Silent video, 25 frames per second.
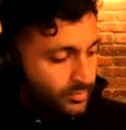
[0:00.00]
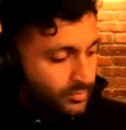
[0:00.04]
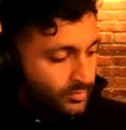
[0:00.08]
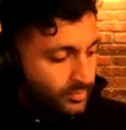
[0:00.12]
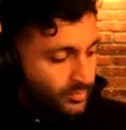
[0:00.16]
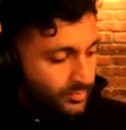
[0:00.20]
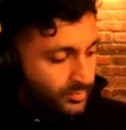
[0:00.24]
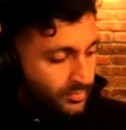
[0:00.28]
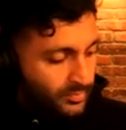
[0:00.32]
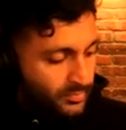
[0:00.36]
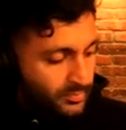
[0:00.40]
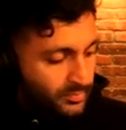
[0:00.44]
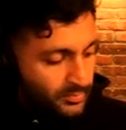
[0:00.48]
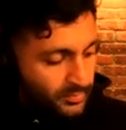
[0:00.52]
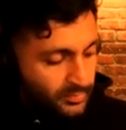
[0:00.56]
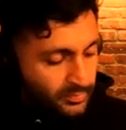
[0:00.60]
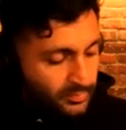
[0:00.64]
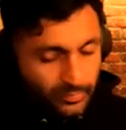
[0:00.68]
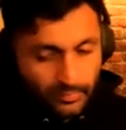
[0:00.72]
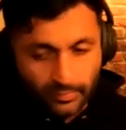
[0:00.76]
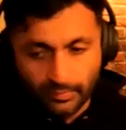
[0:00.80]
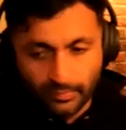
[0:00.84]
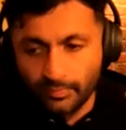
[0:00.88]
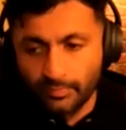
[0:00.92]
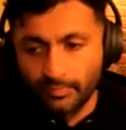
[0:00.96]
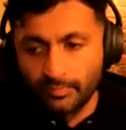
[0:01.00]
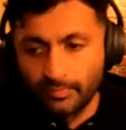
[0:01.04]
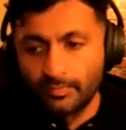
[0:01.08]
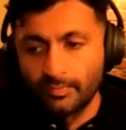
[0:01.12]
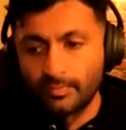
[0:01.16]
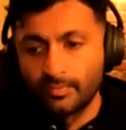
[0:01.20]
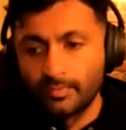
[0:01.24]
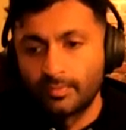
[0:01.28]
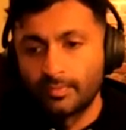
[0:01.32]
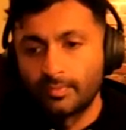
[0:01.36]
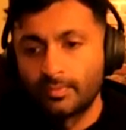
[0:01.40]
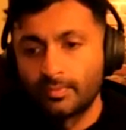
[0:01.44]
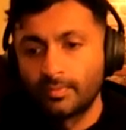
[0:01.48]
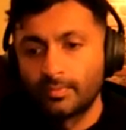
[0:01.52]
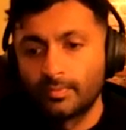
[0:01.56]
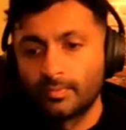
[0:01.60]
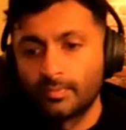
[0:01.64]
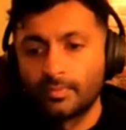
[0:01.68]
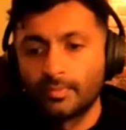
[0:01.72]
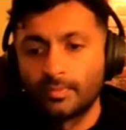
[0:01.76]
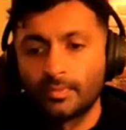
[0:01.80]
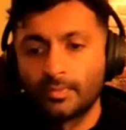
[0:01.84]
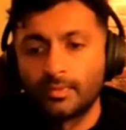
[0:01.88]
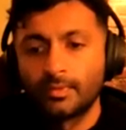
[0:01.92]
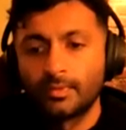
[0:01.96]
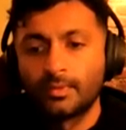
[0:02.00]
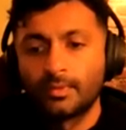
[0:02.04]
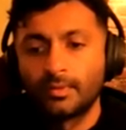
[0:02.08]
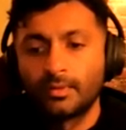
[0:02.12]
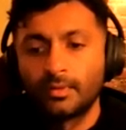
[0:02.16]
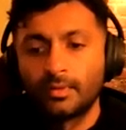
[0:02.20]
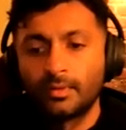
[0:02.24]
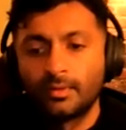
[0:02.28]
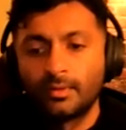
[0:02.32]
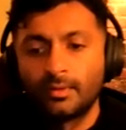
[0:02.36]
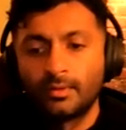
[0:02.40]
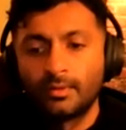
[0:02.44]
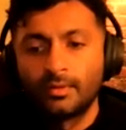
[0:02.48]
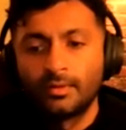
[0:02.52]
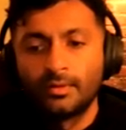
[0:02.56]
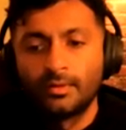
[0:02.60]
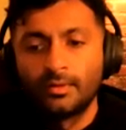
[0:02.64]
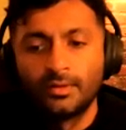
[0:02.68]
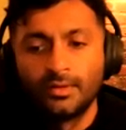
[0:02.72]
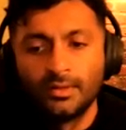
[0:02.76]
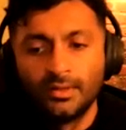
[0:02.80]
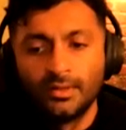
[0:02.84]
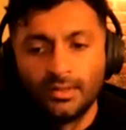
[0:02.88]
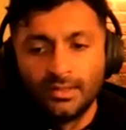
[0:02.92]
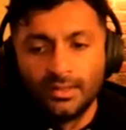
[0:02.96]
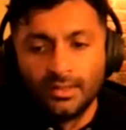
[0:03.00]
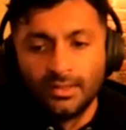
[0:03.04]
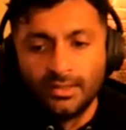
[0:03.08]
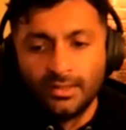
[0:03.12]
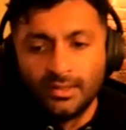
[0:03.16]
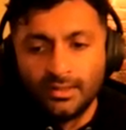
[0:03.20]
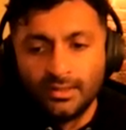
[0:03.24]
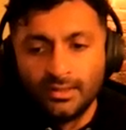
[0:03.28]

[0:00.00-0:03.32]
The person shown says nothing.